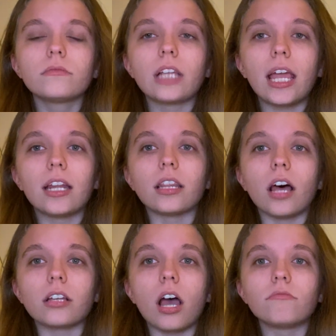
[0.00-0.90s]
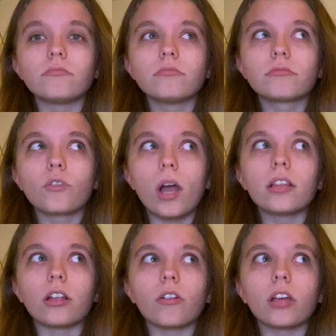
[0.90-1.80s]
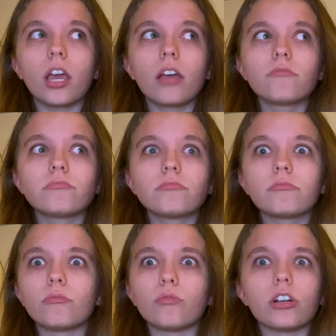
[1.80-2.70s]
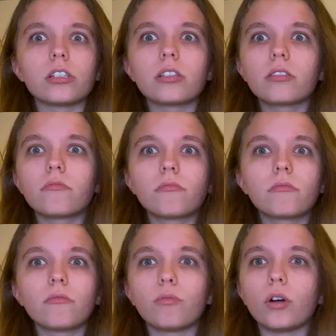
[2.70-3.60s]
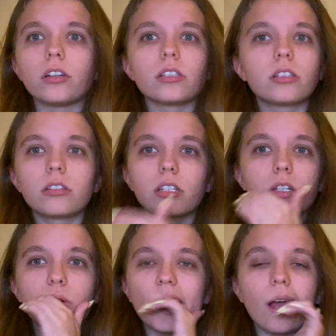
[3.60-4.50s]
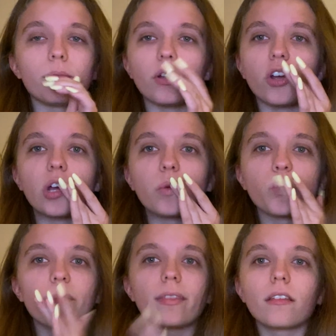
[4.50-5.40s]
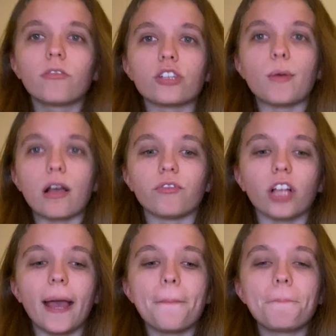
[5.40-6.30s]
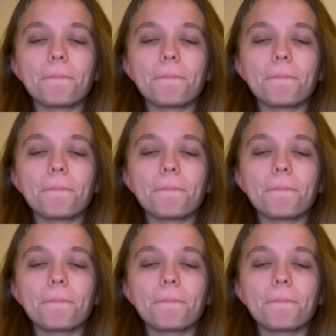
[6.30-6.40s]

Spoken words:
hated that time. Quite literally. Worst time period. Respectfully.